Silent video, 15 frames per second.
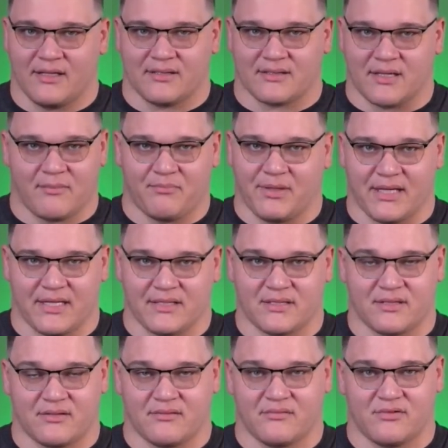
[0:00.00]

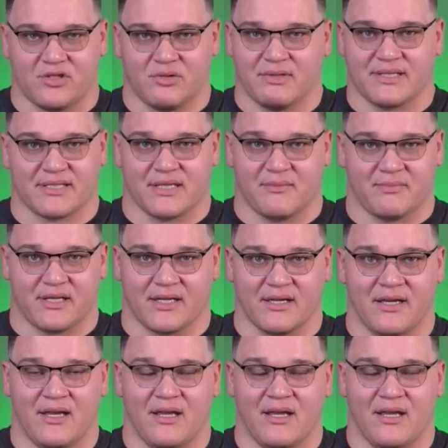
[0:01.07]
someplace doing something,